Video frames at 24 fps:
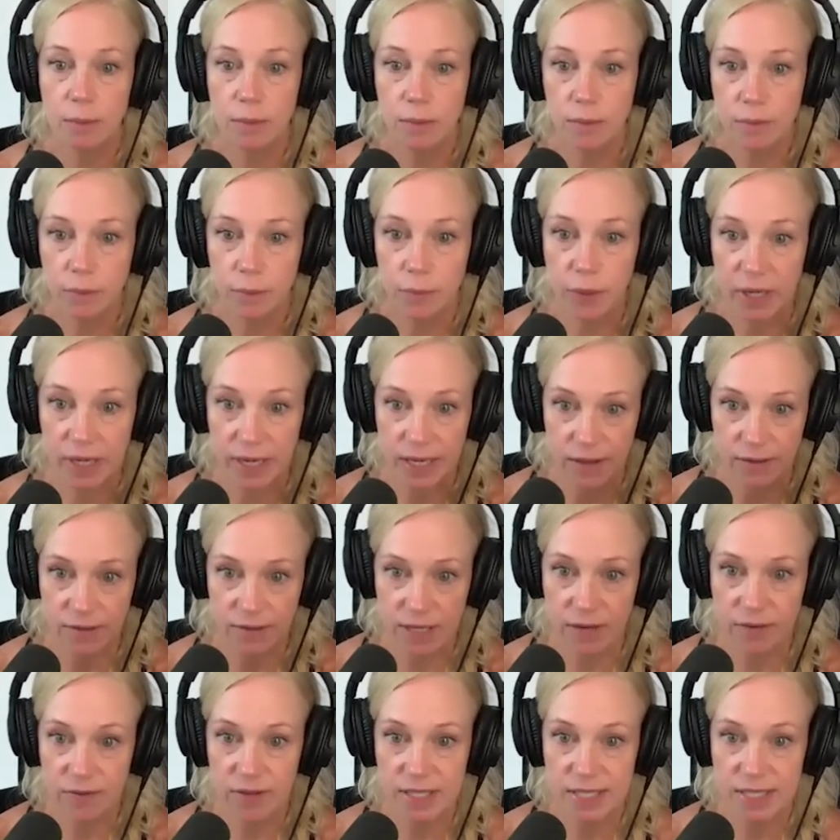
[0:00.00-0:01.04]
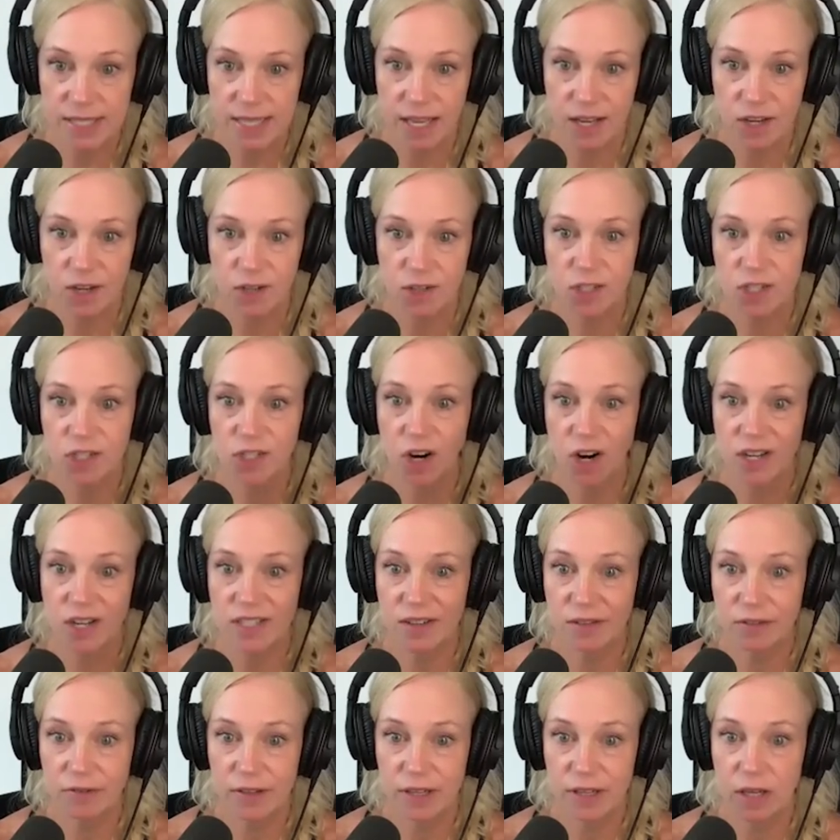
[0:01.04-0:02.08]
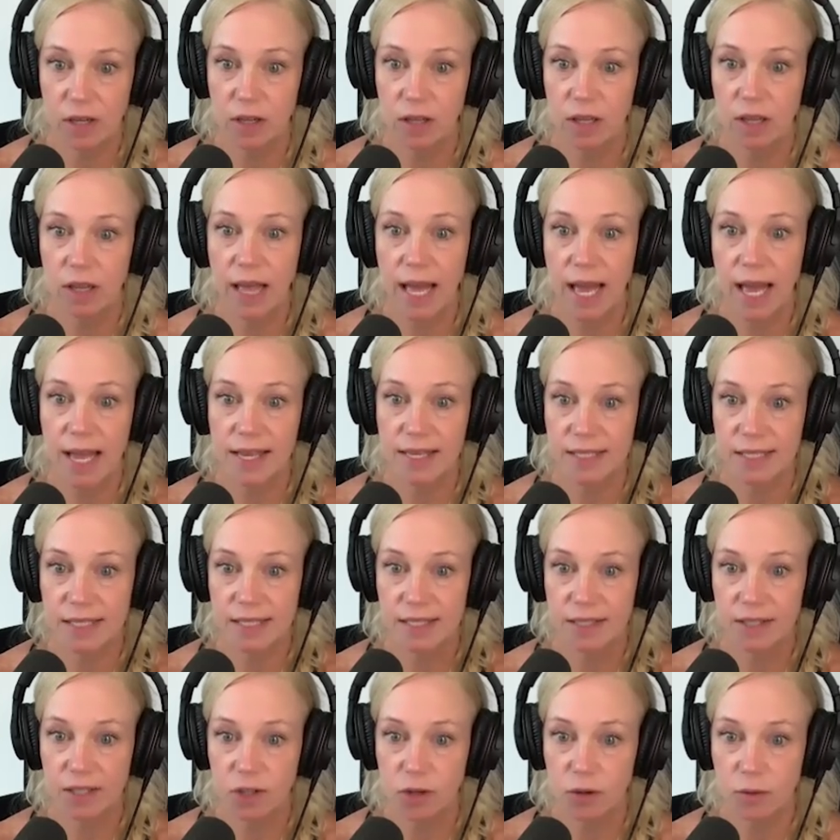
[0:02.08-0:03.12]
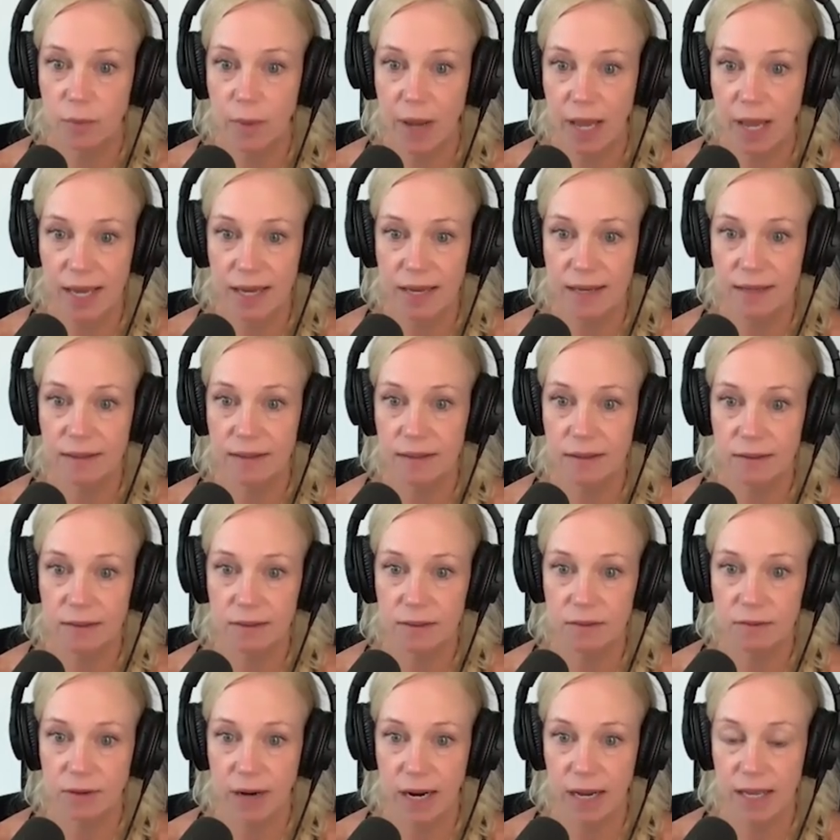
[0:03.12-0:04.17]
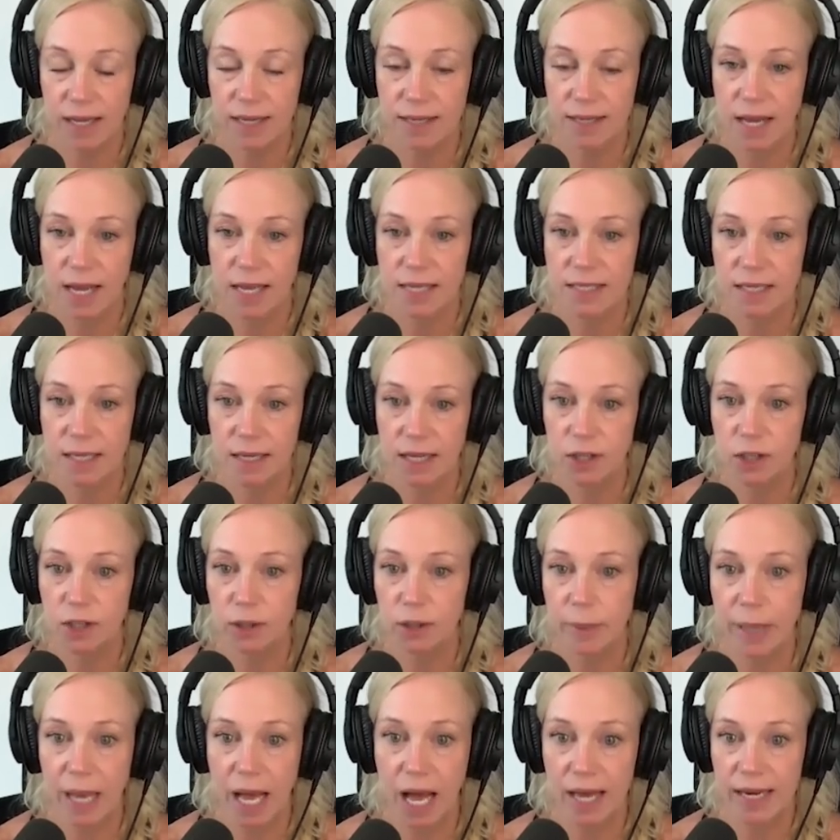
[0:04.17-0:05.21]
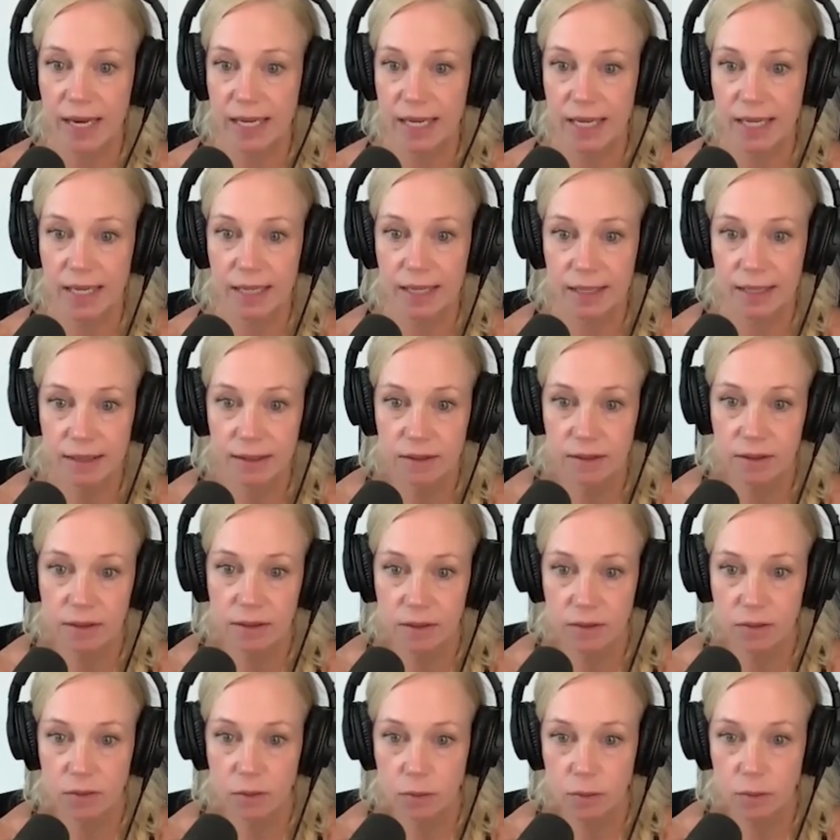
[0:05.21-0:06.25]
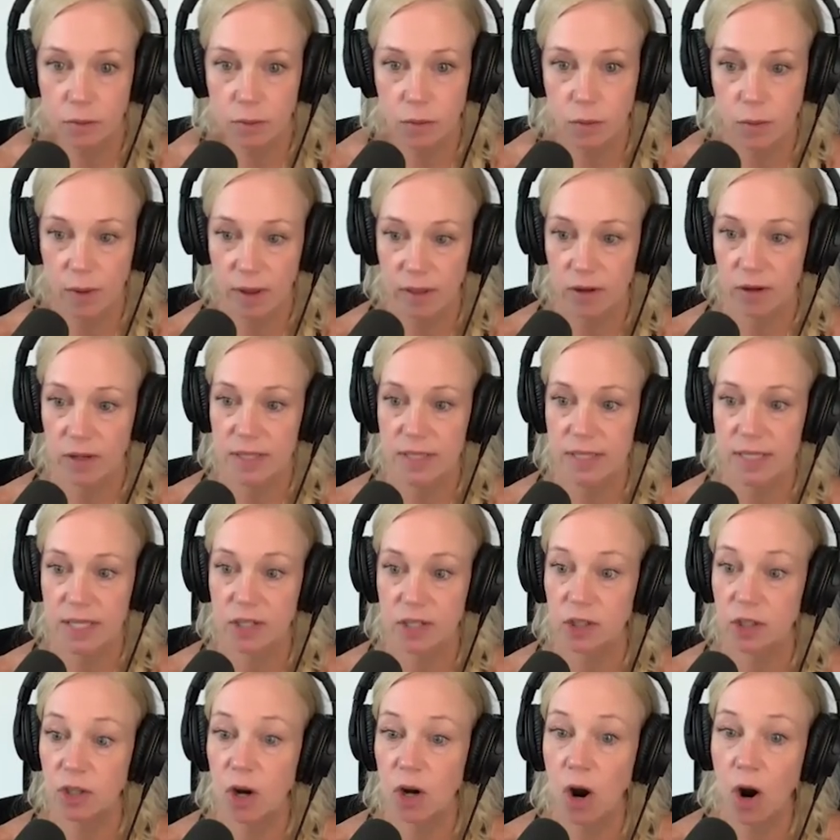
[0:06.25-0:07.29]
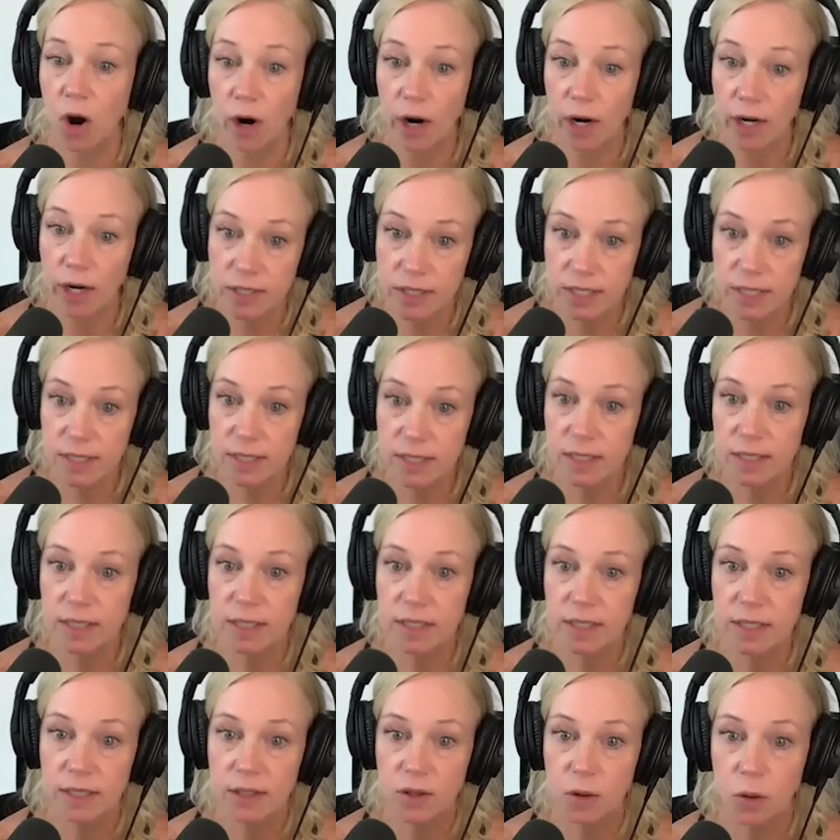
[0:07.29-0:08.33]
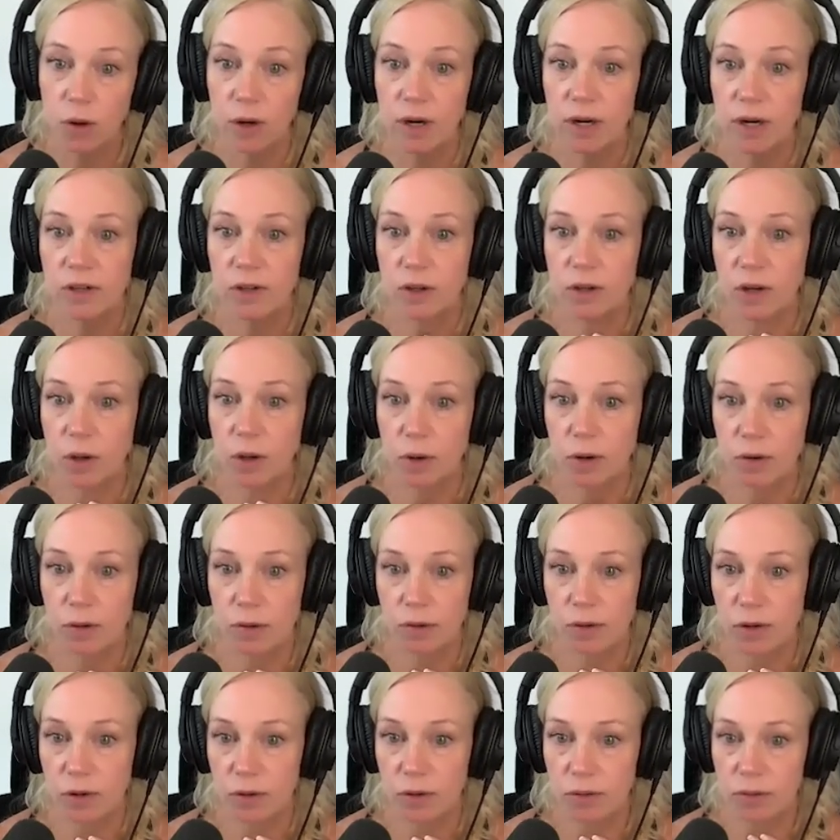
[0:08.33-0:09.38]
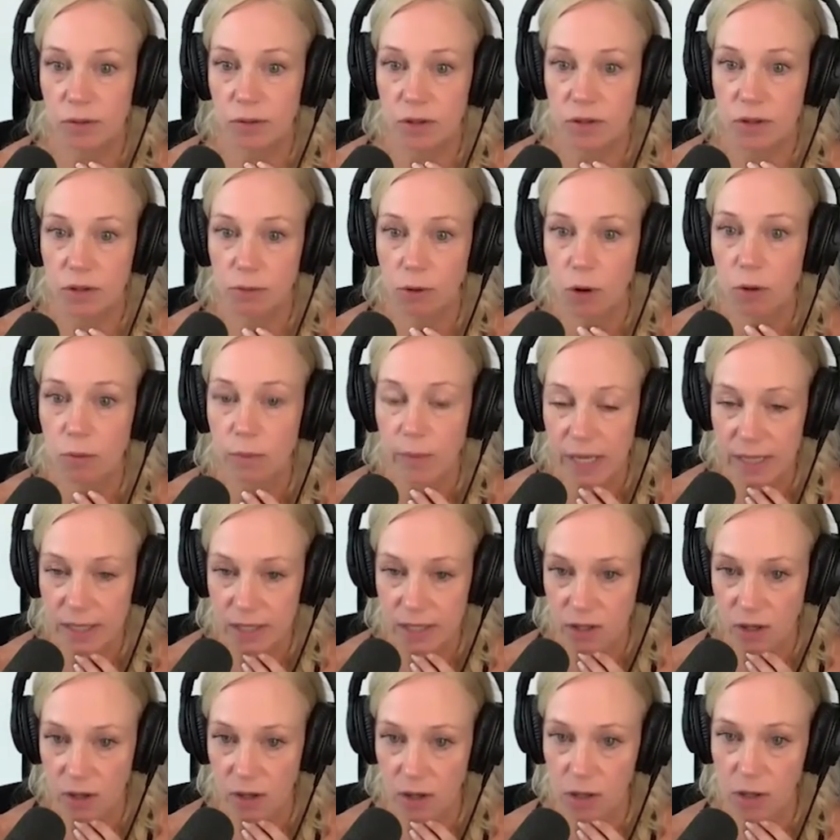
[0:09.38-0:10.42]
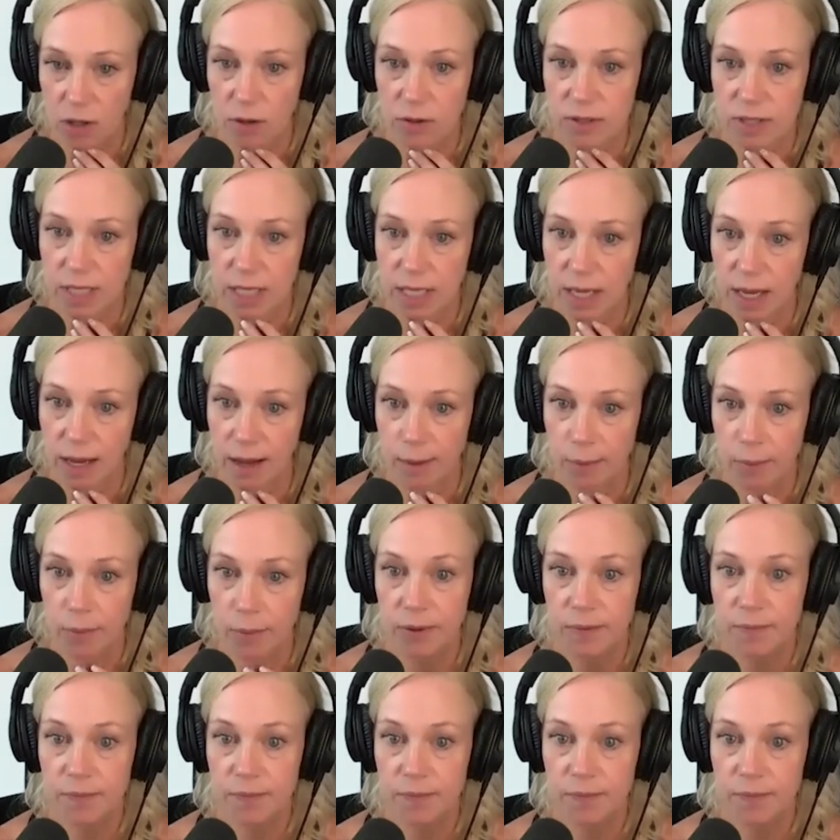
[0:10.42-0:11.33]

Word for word: but even if it's that you start to feel as you might recognize it in your body, whether it's in your heart or you know your your throat might start closing up